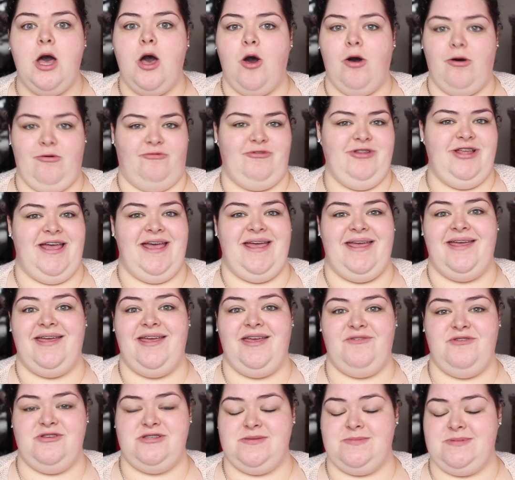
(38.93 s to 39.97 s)
Hopefully I can
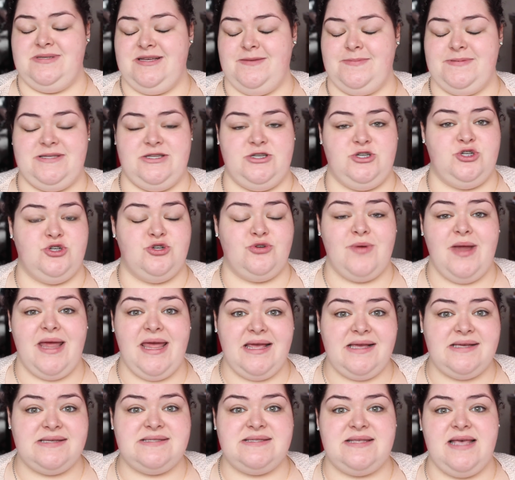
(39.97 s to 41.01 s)
give you some tips and
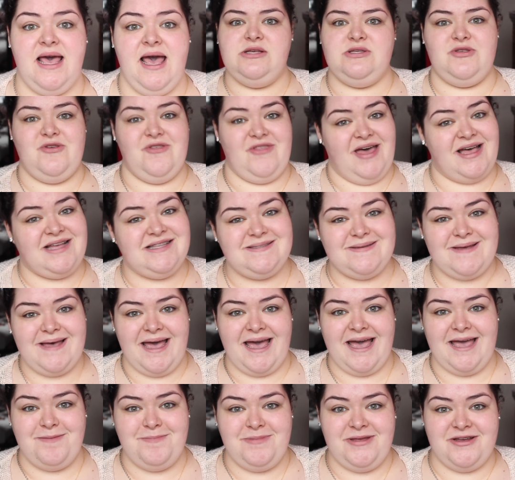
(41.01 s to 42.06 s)
tricks. So that's why
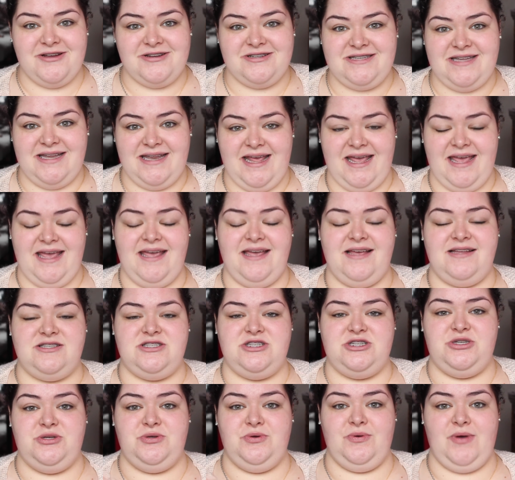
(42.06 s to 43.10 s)
I'm here today,
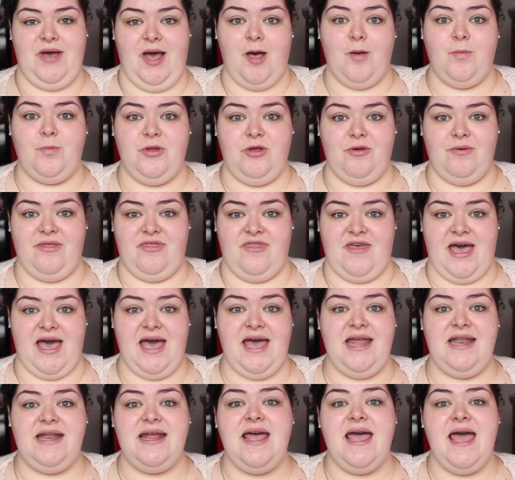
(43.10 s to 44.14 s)
to help you with
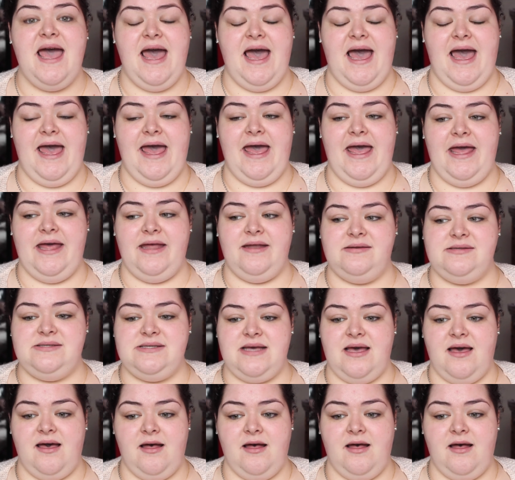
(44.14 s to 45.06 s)
that. And